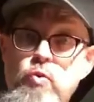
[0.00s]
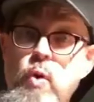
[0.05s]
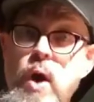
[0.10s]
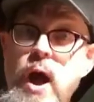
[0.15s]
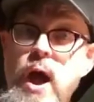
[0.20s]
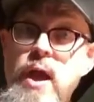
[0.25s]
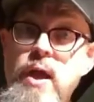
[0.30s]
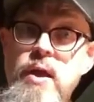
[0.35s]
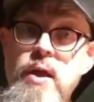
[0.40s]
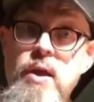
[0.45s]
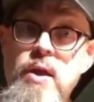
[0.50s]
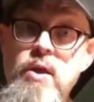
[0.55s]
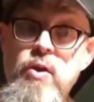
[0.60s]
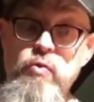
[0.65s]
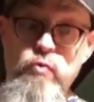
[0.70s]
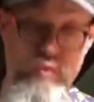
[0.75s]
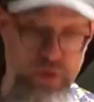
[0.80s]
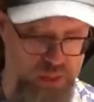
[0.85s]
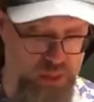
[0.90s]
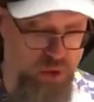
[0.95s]
I
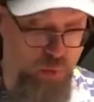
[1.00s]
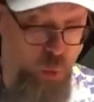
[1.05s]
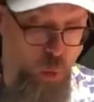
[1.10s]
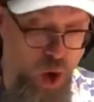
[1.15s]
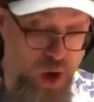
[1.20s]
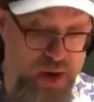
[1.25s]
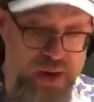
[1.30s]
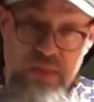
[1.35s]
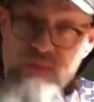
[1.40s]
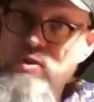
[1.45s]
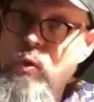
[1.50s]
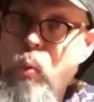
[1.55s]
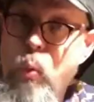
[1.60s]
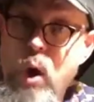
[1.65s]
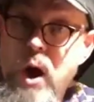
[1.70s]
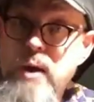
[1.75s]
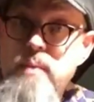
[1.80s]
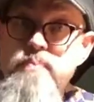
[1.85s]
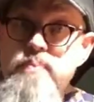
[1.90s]
really wanted the one